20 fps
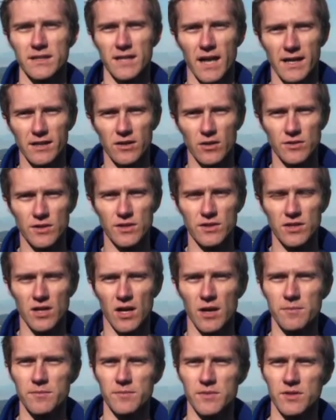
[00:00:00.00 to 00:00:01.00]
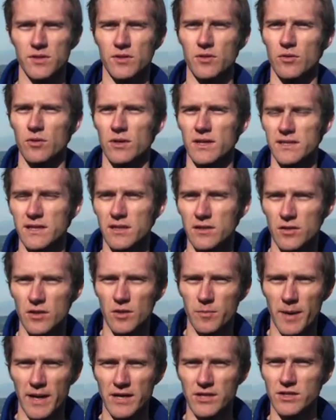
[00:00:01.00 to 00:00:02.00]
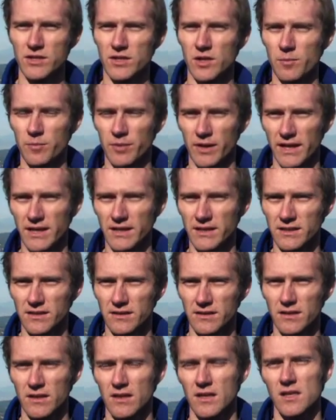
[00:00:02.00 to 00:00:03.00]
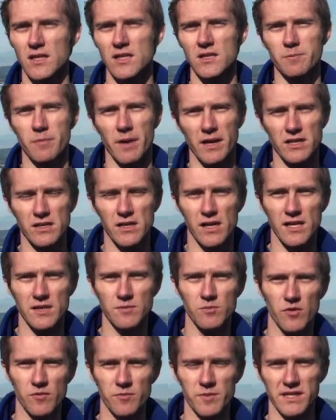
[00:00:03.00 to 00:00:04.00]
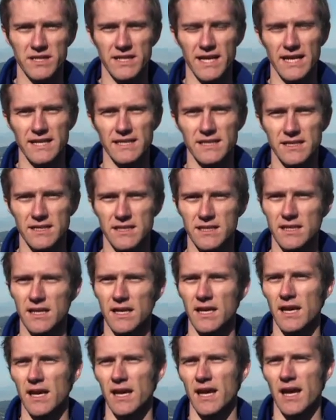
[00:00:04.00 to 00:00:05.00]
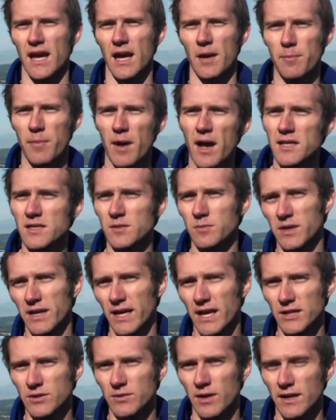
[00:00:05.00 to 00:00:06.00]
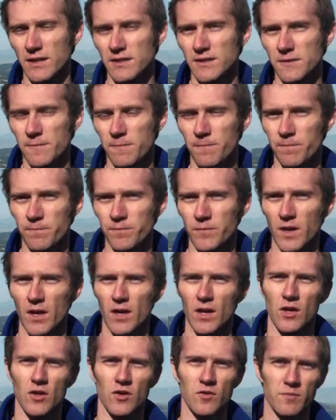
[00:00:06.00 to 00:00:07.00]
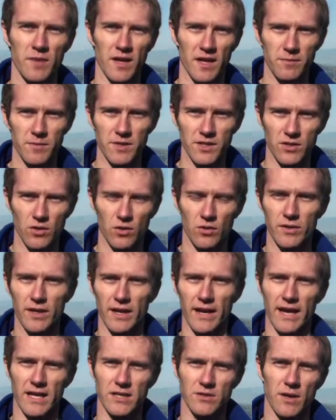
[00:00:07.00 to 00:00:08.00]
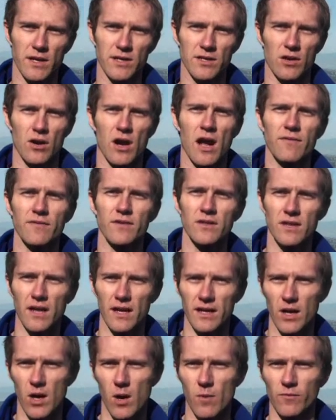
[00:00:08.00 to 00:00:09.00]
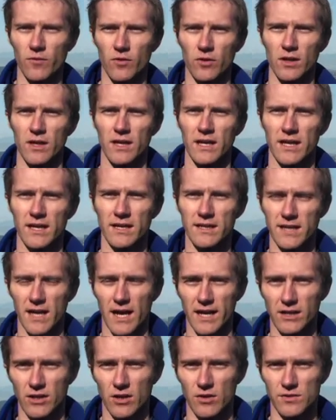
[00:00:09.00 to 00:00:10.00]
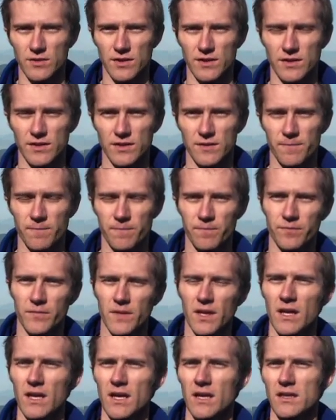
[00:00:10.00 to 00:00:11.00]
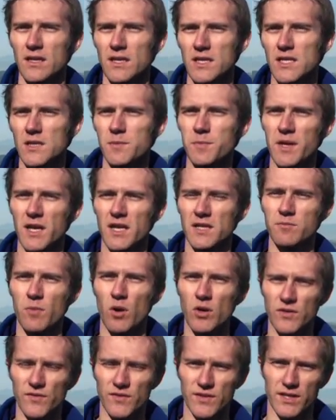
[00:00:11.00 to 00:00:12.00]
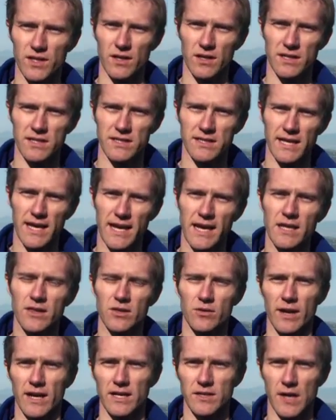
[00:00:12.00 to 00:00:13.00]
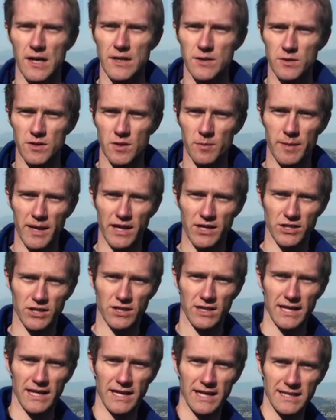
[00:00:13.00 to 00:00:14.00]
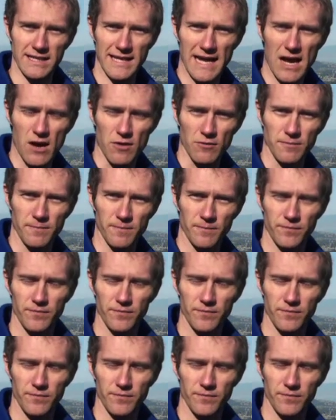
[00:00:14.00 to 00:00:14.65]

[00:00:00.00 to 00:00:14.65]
Diagnosis comes through listening to the patient's complaint, specialized movement tests, and possibly x-rays. You may have been told that x-rays are often not helpful in diagnosis. This is because most facilities take their x-rays with the patient laying down.